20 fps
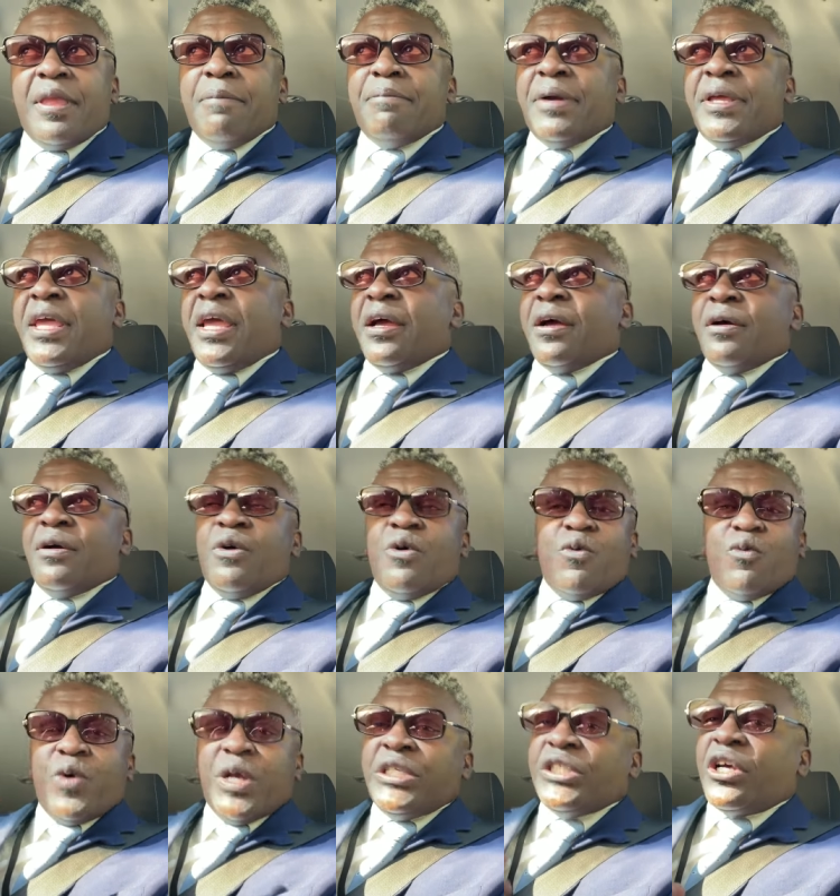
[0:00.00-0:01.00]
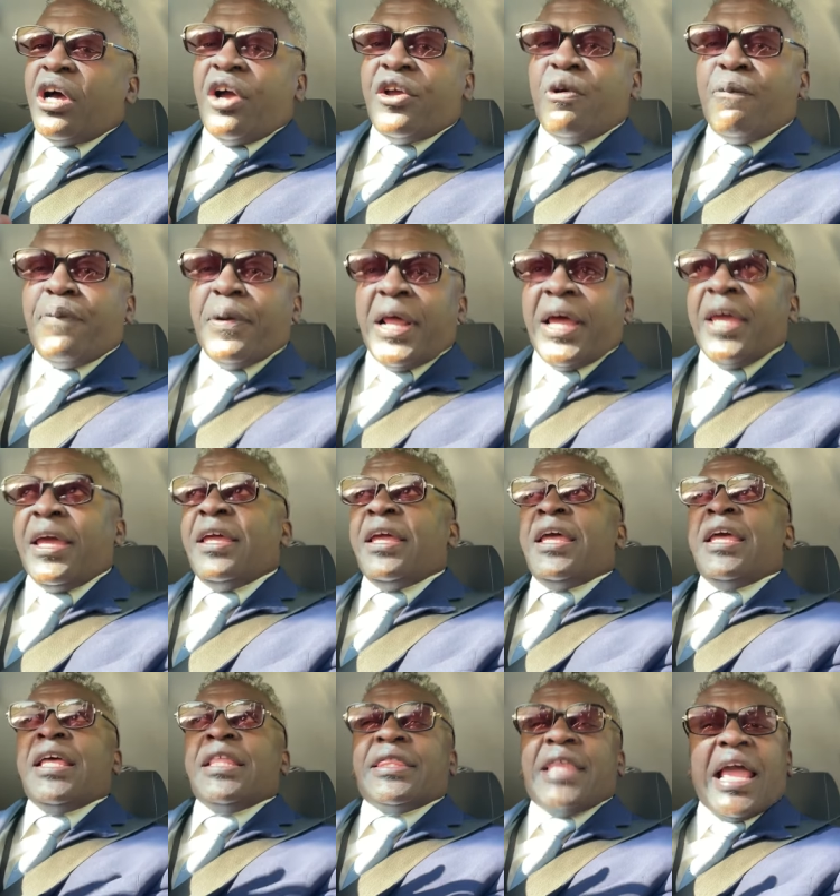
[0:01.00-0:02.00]
But yeah, we saw your play.
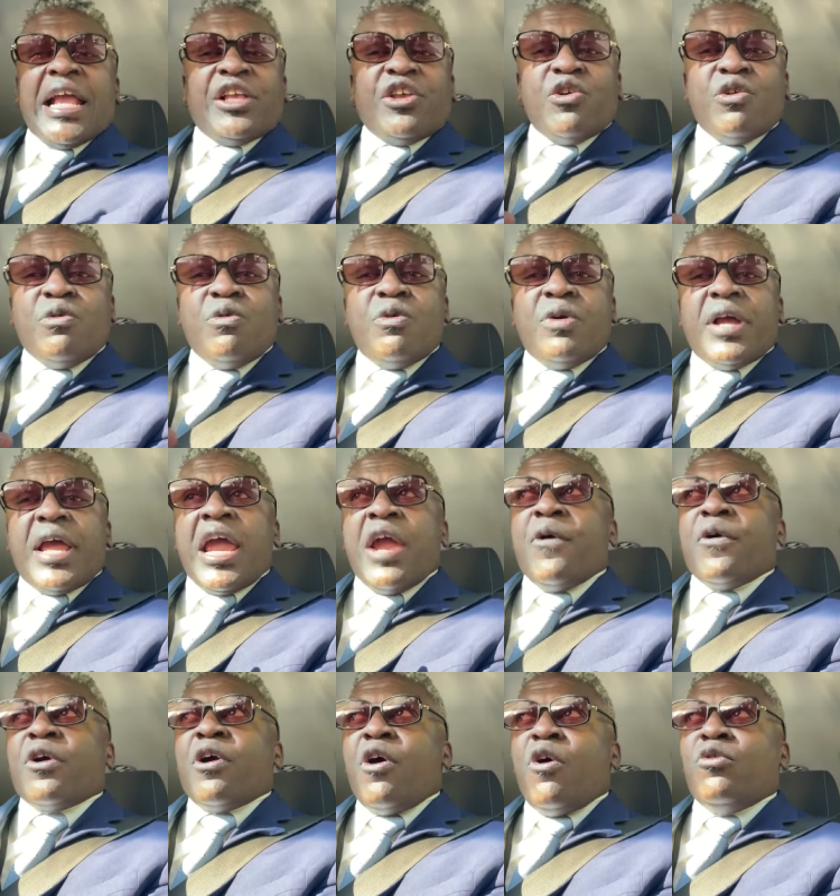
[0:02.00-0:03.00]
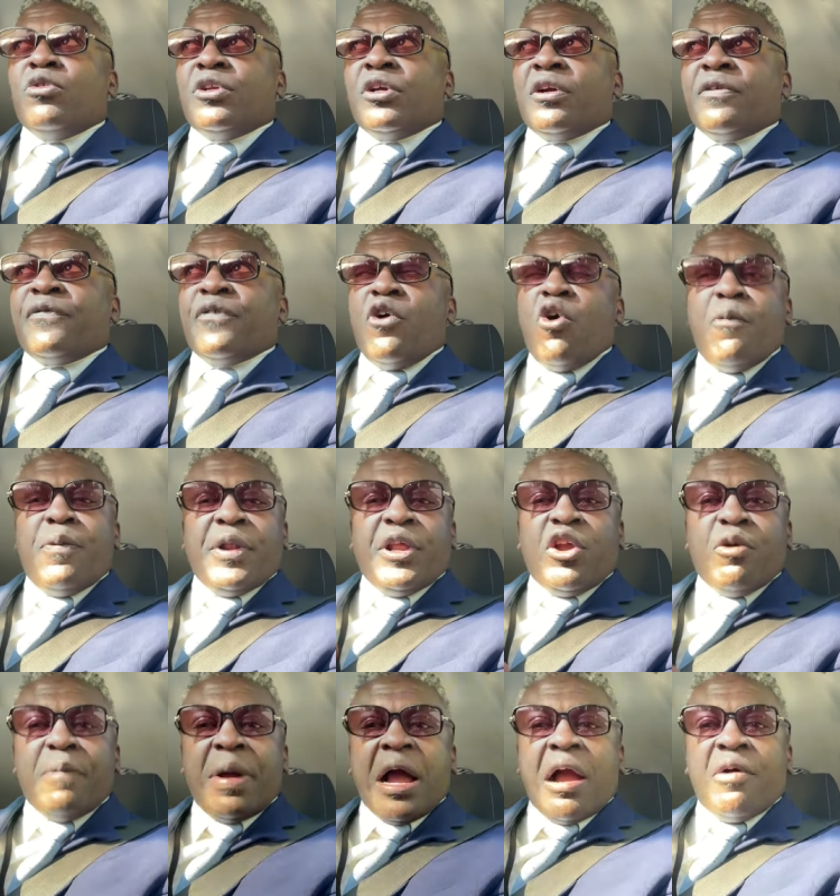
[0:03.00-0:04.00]
Thank you, Eric Holder, for opening
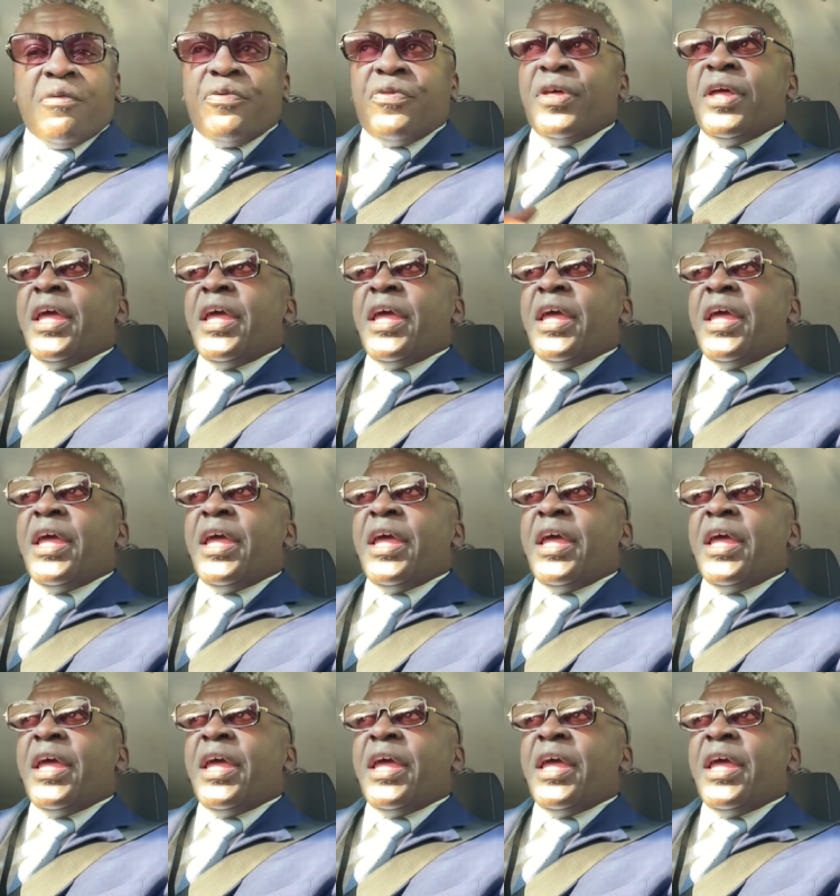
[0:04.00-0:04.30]
your mouth